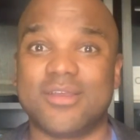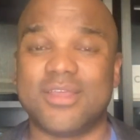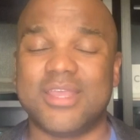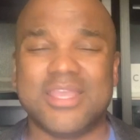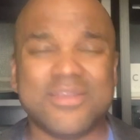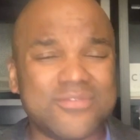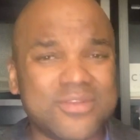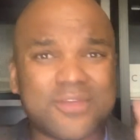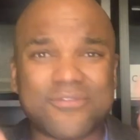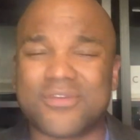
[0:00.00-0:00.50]

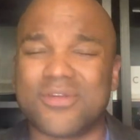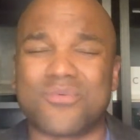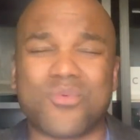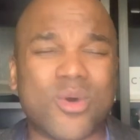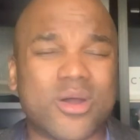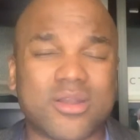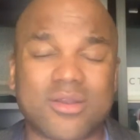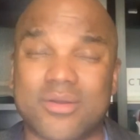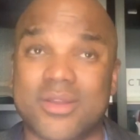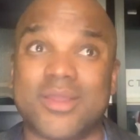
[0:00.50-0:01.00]
Even if you're
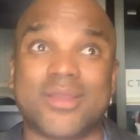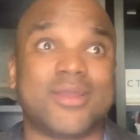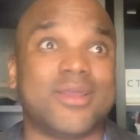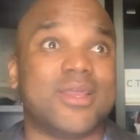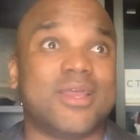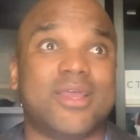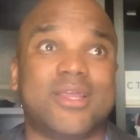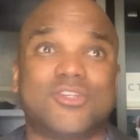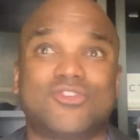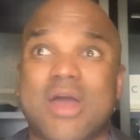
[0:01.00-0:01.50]
wondering
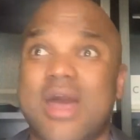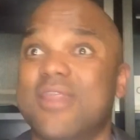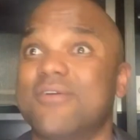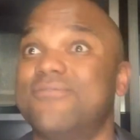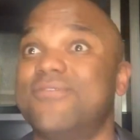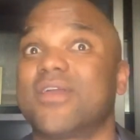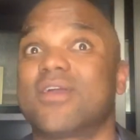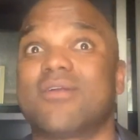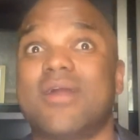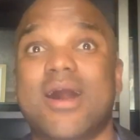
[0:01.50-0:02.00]
and trying to
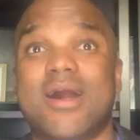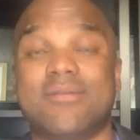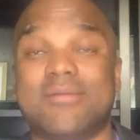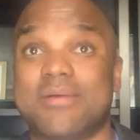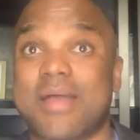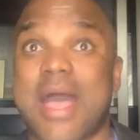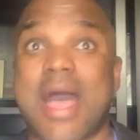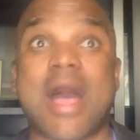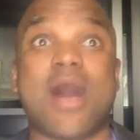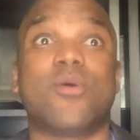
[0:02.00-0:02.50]
figure out
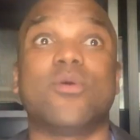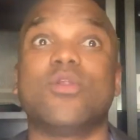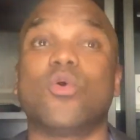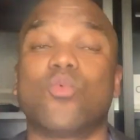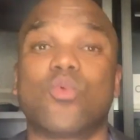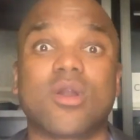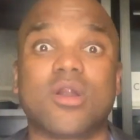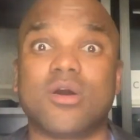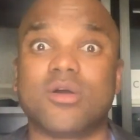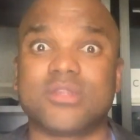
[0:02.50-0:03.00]
how in the
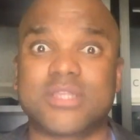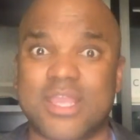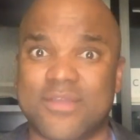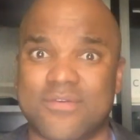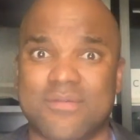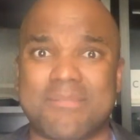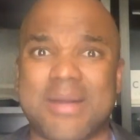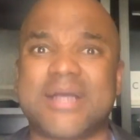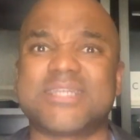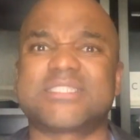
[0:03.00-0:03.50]
world,
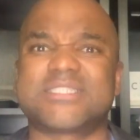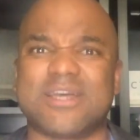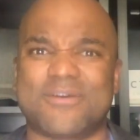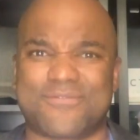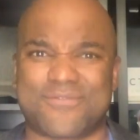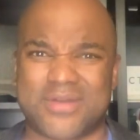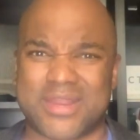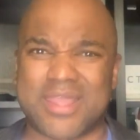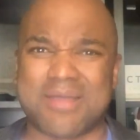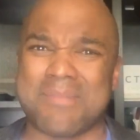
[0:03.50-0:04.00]
given my suffering,